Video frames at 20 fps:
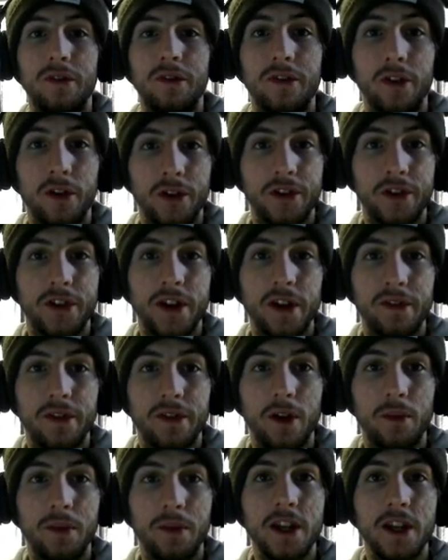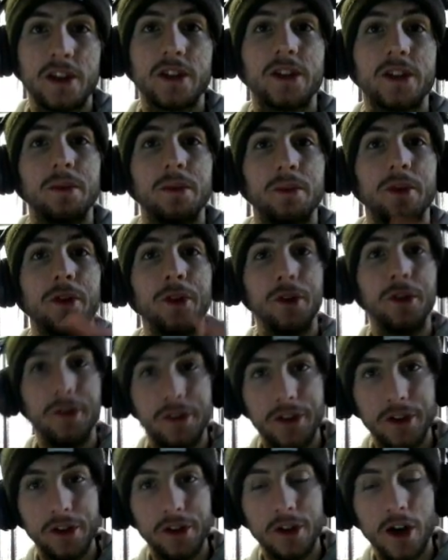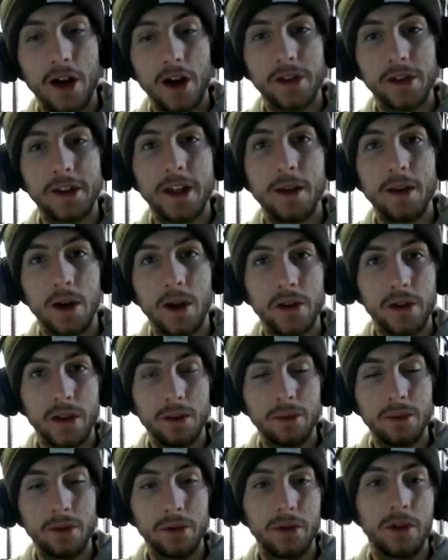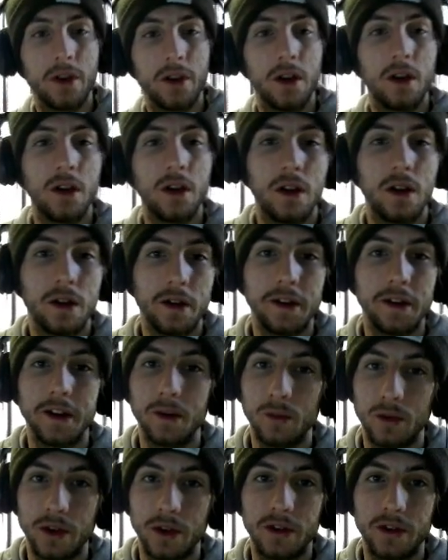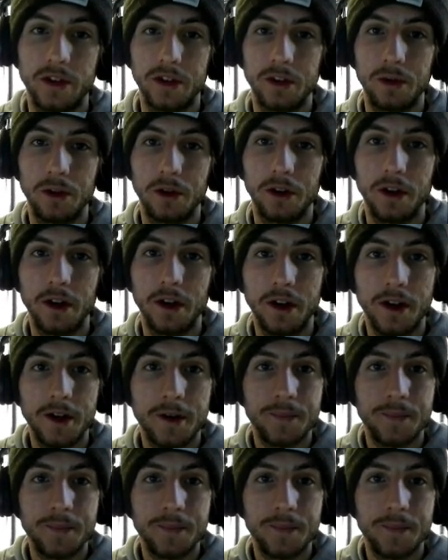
first FLP just to prove to you guys that they're my samples, and then we'll continue on.